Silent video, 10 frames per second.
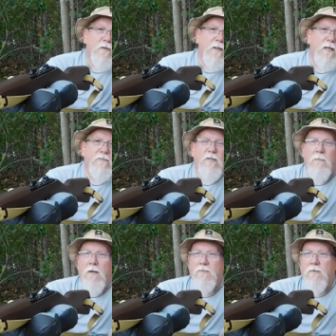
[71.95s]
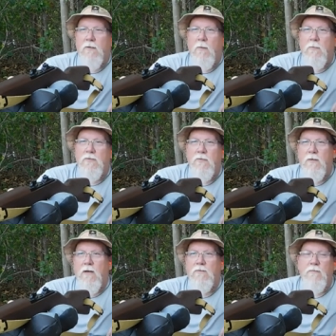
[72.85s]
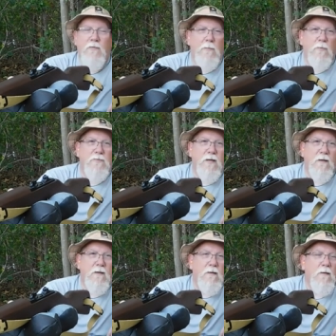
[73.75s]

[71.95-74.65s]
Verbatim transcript: It leaves the muzzle at almost 2,000 feet per second.